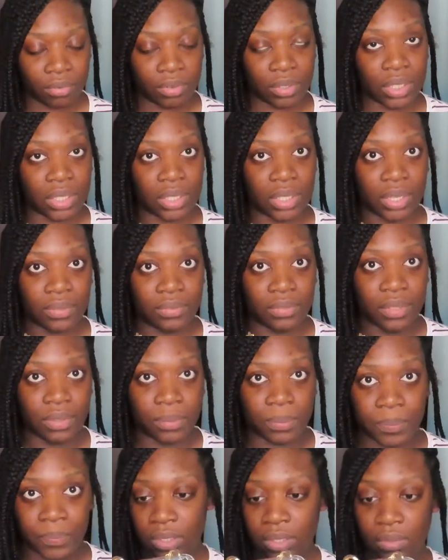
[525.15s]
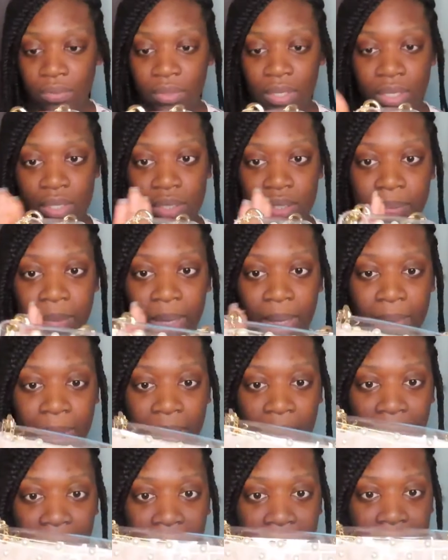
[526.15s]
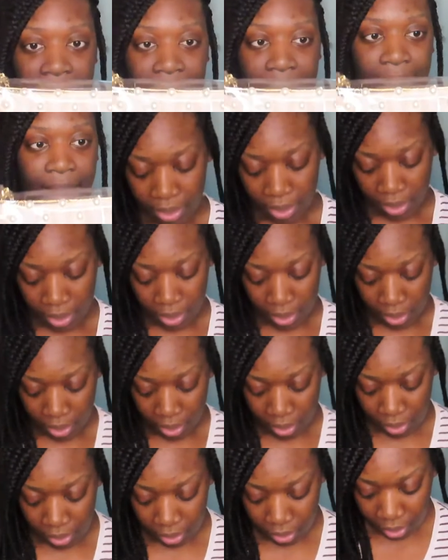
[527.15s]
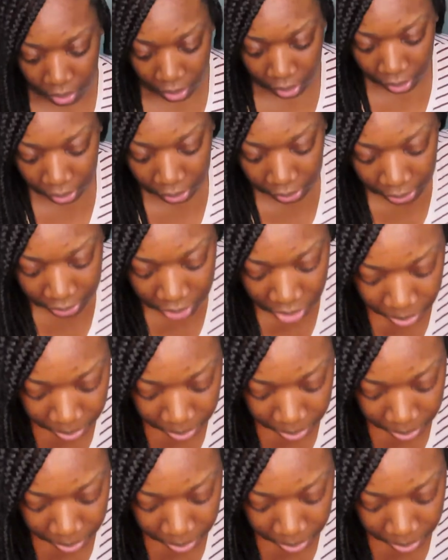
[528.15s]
Really love them. So that's my bag. And the clutch